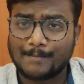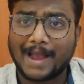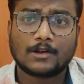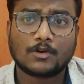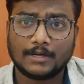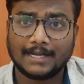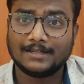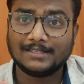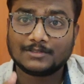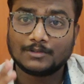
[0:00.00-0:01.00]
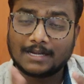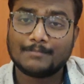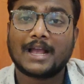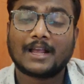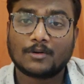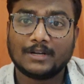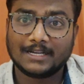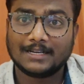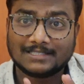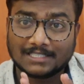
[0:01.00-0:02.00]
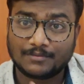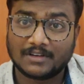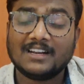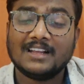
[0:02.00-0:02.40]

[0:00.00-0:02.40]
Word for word: bank account details so that bank account details is for